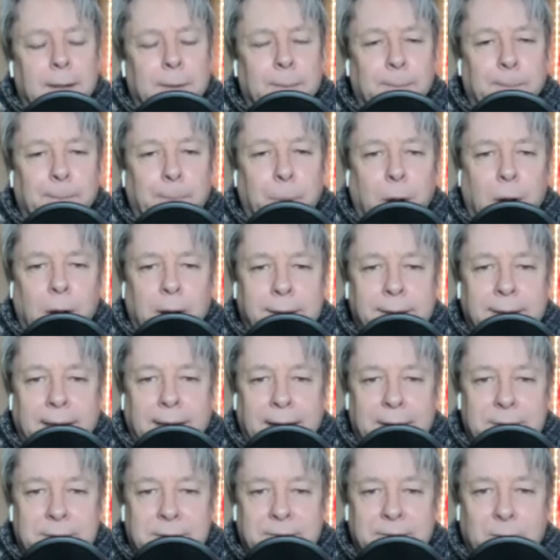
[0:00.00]

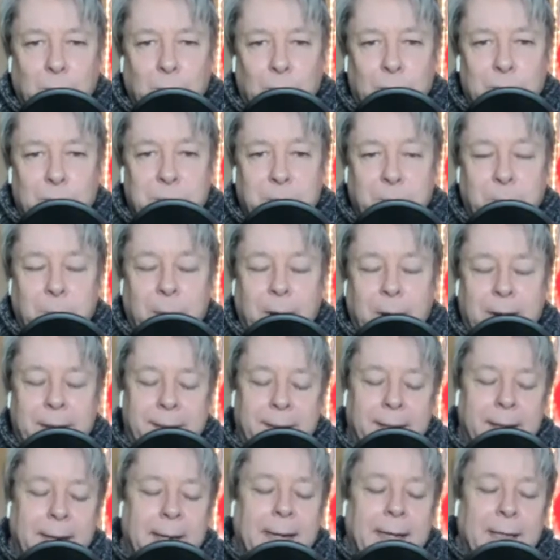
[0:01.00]
podcast, of course, but
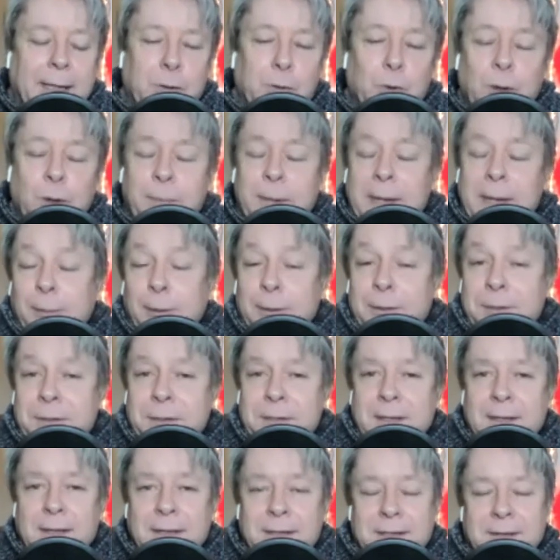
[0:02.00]
you will be able to
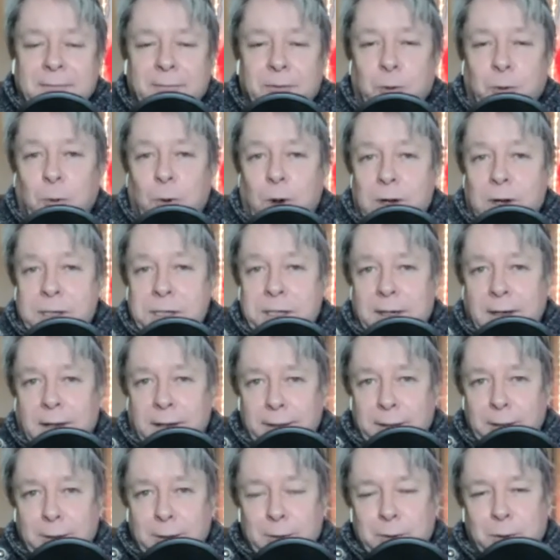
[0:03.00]
see this if you're watching on
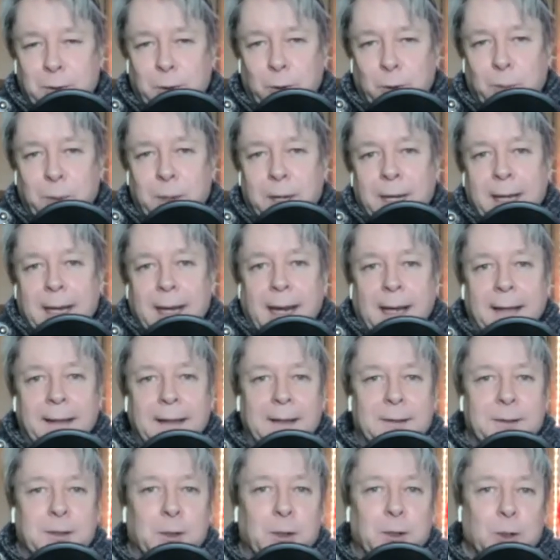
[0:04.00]
YouTube. And
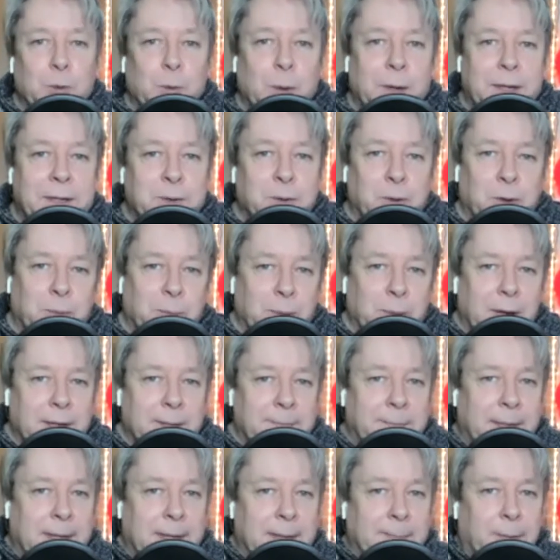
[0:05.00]
that's a good way to remind
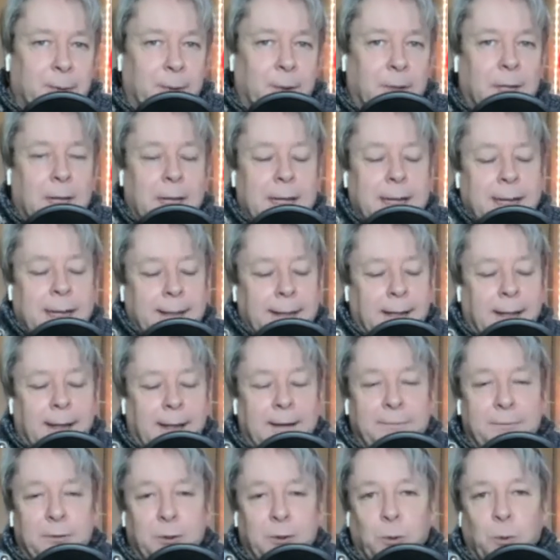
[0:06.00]
people that
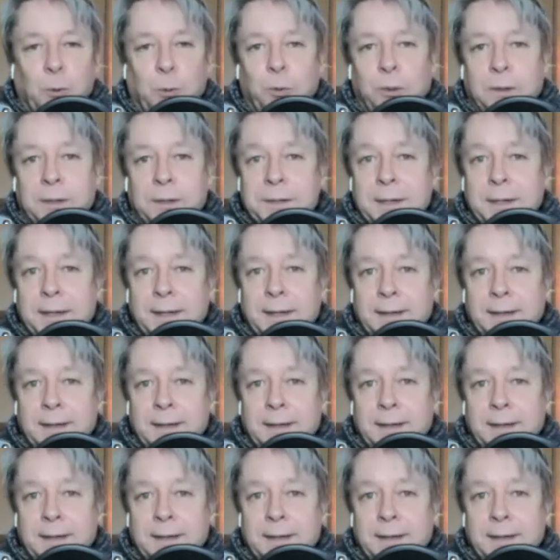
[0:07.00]
if you're listening